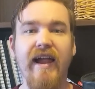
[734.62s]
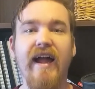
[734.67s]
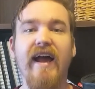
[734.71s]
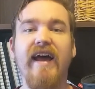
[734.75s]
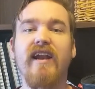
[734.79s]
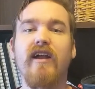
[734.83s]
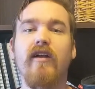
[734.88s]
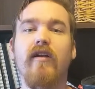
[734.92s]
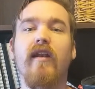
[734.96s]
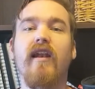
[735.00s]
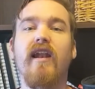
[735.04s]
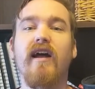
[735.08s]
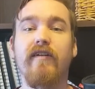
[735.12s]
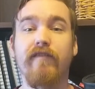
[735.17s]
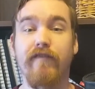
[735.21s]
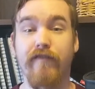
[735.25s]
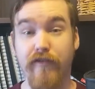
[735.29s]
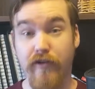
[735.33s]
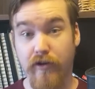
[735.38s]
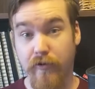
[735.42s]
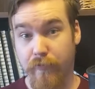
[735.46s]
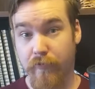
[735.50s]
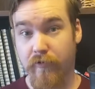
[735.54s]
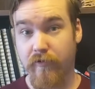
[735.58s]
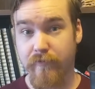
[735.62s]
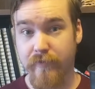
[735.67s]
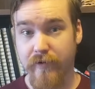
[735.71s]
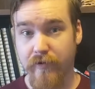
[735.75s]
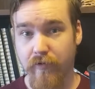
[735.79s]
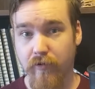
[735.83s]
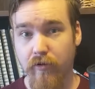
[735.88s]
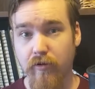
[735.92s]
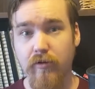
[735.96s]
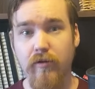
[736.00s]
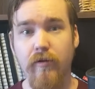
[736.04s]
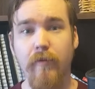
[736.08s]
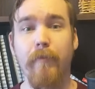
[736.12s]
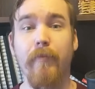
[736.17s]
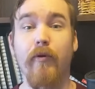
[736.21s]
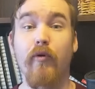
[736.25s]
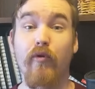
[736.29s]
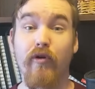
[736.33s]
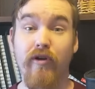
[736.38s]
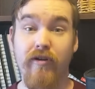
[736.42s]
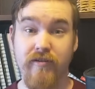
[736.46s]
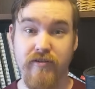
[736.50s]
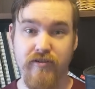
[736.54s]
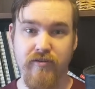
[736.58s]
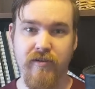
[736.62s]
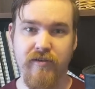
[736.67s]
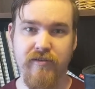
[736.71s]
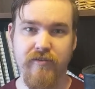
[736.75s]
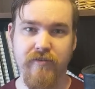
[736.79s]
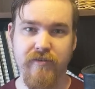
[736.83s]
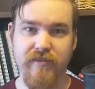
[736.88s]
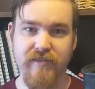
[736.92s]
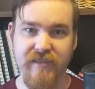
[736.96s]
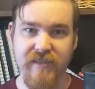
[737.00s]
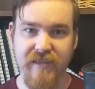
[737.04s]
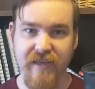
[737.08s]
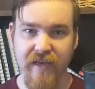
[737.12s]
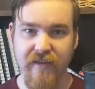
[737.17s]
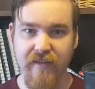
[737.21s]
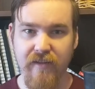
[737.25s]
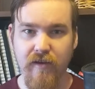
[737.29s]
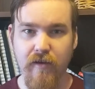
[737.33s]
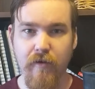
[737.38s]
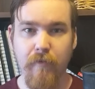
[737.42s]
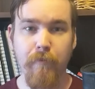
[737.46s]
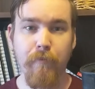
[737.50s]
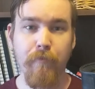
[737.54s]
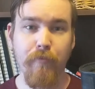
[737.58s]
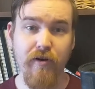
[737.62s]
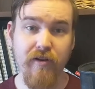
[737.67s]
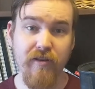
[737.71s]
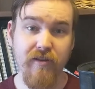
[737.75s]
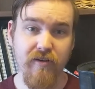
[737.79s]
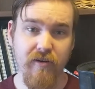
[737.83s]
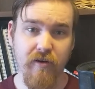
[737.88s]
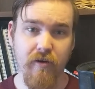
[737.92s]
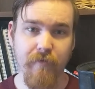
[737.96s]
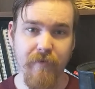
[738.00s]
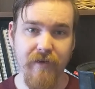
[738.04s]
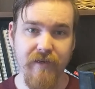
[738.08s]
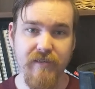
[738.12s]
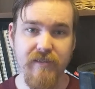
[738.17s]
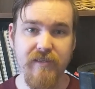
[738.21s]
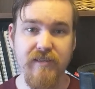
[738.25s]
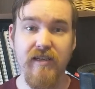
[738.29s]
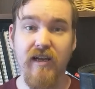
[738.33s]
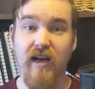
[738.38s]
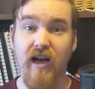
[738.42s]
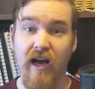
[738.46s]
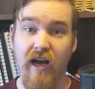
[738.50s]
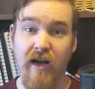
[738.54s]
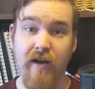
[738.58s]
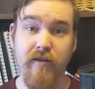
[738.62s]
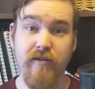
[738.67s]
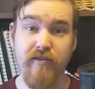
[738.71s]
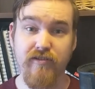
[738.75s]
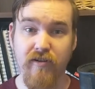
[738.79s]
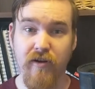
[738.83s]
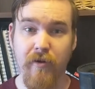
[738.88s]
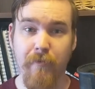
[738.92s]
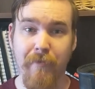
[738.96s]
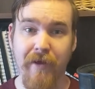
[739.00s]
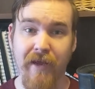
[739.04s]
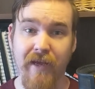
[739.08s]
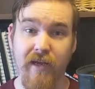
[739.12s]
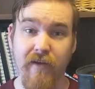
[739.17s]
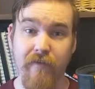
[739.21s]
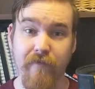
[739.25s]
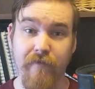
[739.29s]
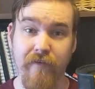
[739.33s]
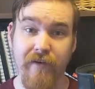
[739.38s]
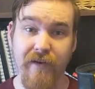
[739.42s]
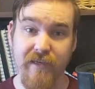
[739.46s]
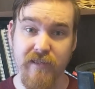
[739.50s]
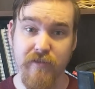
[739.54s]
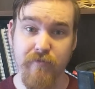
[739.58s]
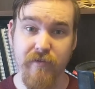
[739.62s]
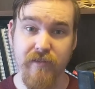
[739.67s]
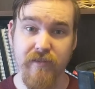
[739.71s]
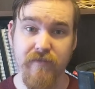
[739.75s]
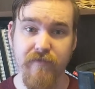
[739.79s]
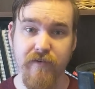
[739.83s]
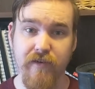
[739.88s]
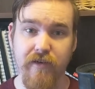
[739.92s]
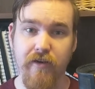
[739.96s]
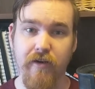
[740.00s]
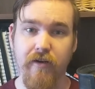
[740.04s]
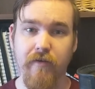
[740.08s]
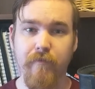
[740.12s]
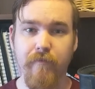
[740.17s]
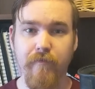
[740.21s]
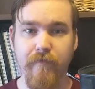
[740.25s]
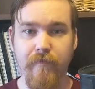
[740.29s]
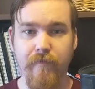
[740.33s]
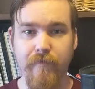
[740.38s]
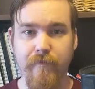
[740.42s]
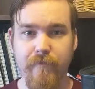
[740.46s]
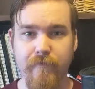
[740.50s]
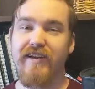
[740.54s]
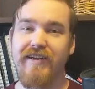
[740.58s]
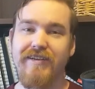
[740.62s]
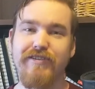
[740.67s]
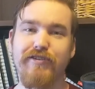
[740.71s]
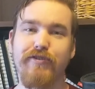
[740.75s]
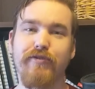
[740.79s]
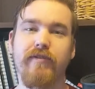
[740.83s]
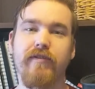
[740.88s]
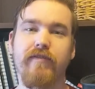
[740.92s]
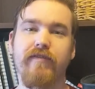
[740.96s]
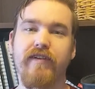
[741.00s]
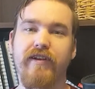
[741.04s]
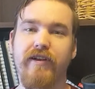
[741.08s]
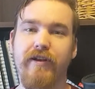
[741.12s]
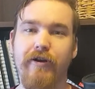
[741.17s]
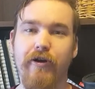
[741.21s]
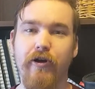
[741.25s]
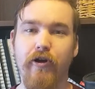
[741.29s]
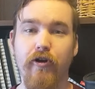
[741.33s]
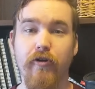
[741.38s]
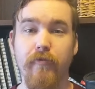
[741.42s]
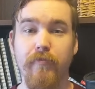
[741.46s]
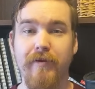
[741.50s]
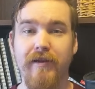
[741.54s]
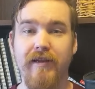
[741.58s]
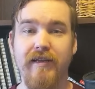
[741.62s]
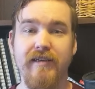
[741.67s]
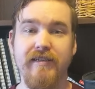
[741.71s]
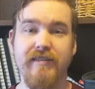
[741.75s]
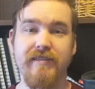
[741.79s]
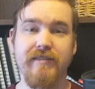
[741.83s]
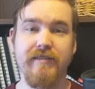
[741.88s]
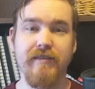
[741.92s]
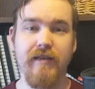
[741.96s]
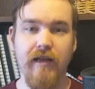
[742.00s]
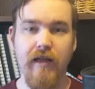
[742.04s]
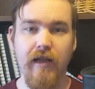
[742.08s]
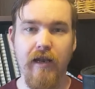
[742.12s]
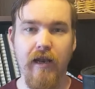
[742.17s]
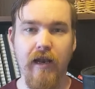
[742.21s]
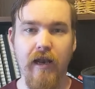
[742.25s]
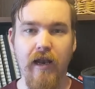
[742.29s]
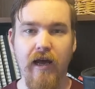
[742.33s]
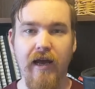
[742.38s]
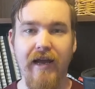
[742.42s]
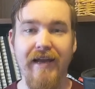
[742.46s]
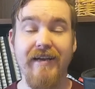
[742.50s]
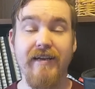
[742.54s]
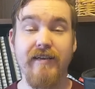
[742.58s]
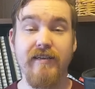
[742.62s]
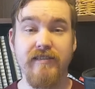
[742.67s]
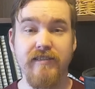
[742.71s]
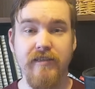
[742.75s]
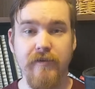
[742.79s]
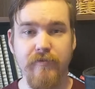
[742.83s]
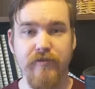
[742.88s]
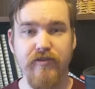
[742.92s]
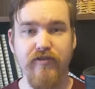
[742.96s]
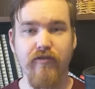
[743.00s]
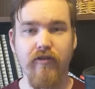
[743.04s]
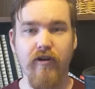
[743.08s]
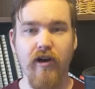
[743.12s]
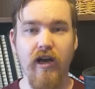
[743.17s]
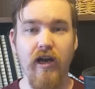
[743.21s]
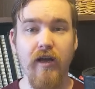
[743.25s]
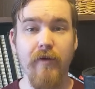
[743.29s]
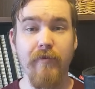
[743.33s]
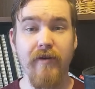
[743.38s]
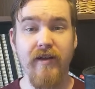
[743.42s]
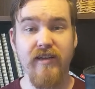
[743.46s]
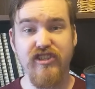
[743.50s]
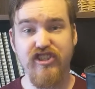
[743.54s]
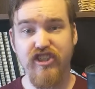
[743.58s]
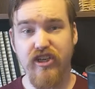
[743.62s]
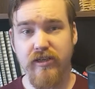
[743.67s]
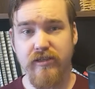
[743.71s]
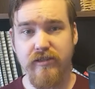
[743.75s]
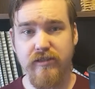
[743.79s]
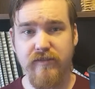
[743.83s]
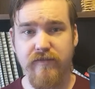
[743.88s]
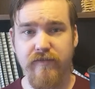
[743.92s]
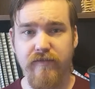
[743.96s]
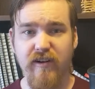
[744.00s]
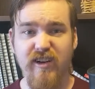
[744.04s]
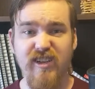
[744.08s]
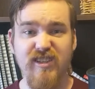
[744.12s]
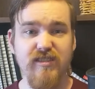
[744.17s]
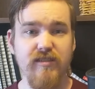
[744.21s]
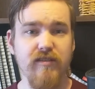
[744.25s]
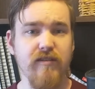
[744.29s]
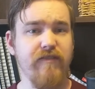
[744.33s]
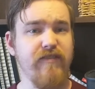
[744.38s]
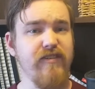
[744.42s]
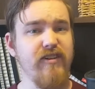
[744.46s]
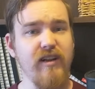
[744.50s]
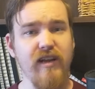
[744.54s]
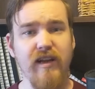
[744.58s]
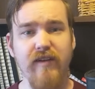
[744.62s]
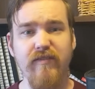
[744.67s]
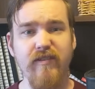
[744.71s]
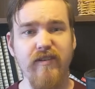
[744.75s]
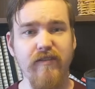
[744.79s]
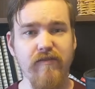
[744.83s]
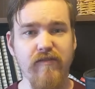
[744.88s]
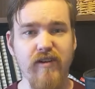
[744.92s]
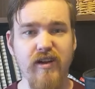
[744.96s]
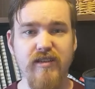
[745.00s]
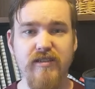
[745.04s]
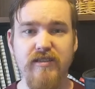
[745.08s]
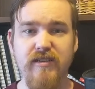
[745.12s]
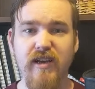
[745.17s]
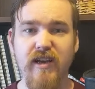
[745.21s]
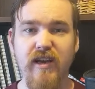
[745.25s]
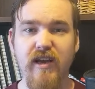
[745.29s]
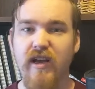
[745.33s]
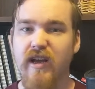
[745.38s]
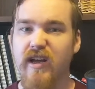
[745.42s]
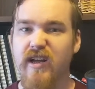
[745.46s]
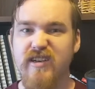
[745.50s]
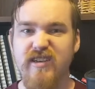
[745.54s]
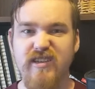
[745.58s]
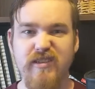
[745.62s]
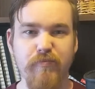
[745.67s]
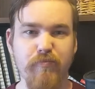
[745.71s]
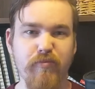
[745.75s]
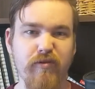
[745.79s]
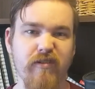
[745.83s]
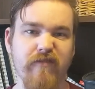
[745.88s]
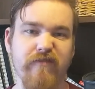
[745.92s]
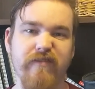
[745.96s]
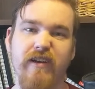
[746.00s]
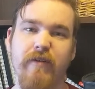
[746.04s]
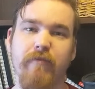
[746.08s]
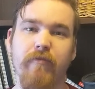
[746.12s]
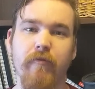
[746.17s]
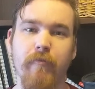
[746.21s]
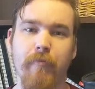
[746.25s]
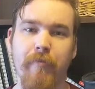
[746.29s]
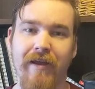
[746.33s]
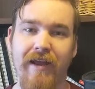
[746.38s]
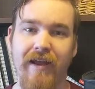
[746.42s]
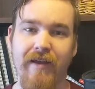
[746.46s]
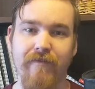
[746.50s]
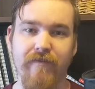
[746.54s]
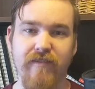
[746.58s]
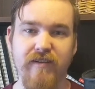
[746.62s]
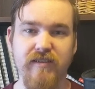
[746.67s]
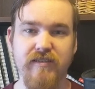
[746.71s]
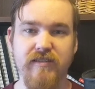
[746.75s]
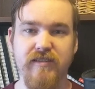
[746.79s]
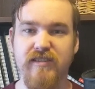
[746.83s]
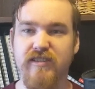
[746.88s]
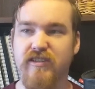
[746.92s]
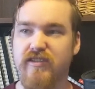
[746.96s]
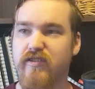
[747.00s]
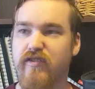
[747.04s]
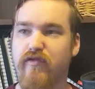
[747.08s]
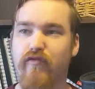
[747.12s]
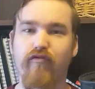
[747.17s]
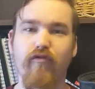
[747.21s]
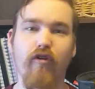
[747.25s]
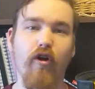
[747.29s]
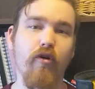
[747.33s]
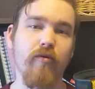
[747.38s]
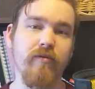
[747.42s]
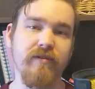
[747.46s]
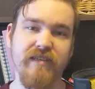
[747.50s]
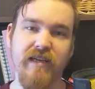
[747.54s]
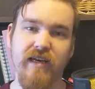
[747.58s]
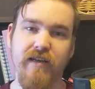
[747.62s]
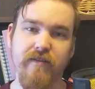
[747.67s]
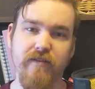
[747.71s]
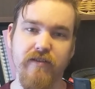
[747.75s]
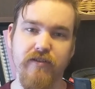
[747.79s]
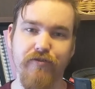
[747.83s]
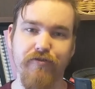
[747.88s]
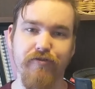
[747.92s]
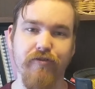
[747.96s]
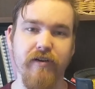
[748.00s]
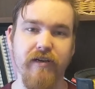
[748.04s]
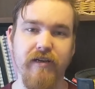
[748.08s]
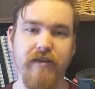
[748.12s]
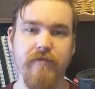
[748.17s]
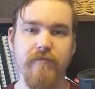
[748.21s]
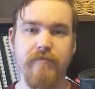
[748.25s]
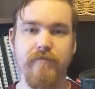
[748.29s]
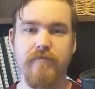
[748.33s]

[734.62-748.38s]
and I'd love for you to prove me wrong, but we're going to try and do this together. Put it in the comments, I'm going to try and make it for next week's video. If you did enjoy the video, please like, subscribe, and share it to your friends. If you don't have any friends, just print off a heap of pamphlets and just throw it down the street.